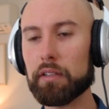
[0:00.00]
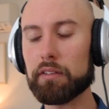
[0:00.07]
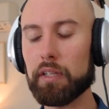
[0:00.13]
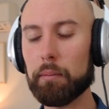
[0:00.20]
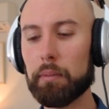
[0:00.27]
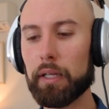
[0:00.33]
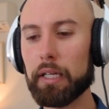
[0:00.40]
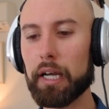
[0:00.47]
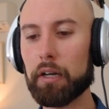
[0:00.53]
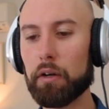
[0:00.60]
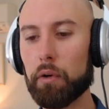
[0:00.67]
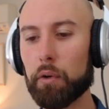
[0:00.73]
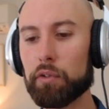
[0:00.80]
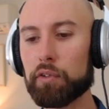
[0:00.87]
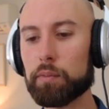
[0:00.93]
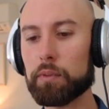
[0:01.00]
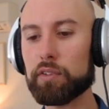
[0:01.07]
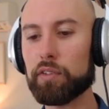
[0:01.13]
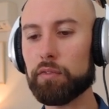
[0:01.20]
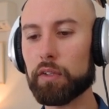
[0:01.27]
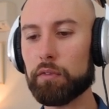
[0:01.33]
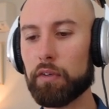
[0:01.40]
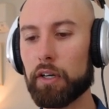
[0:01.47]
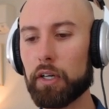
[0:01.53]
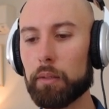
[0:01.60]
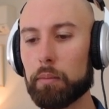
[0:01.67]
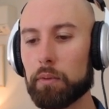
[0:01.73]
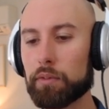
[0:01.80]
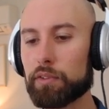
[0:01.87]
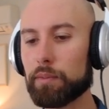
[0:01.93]
template out host-specific
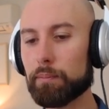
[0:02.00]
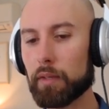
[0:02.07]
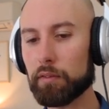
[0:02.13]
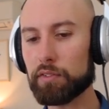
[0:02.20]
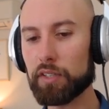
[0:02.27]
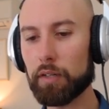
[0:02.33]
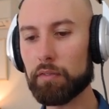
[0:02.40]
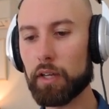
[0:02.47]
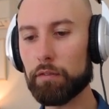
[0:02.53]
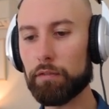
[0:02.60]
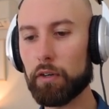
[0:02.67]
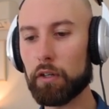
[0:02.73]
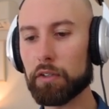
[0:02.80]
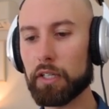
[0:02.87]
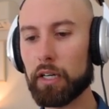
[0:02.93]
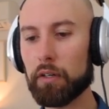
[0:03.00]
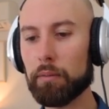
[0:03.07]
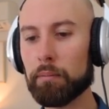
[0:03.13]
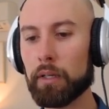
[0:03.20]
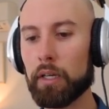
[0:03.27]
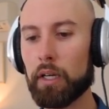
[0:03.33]
variables. I've saved that file now.